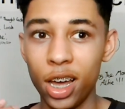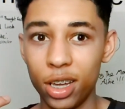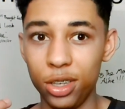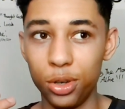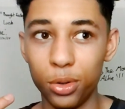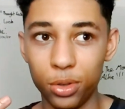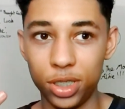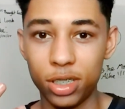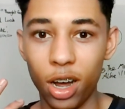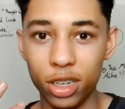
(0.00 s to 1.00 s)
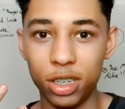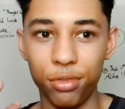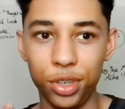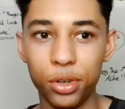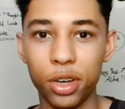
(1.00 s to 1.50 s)
you'll start to
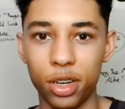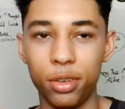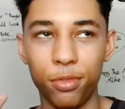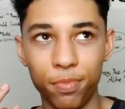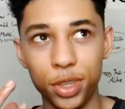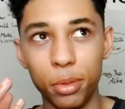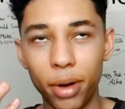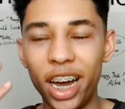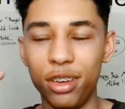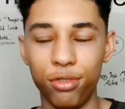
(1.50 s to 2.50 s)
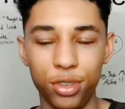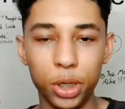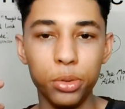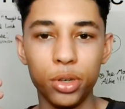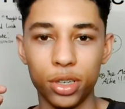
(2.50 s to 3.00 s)
you might view
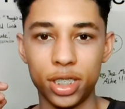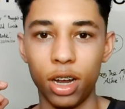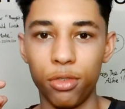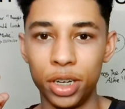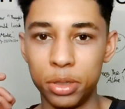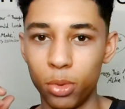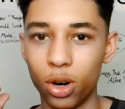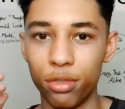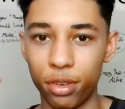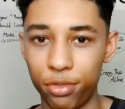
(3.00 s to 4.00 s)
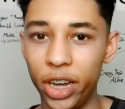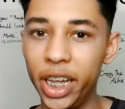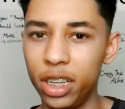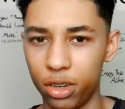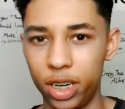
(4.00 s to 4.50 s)
yourself as more of a
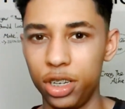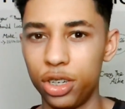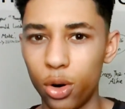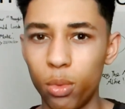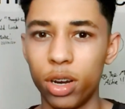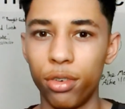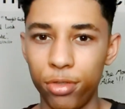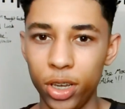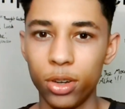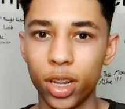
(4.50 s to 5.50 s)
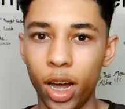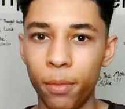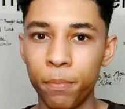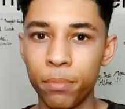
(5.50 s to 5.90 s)
failure, and you don't want to feel that.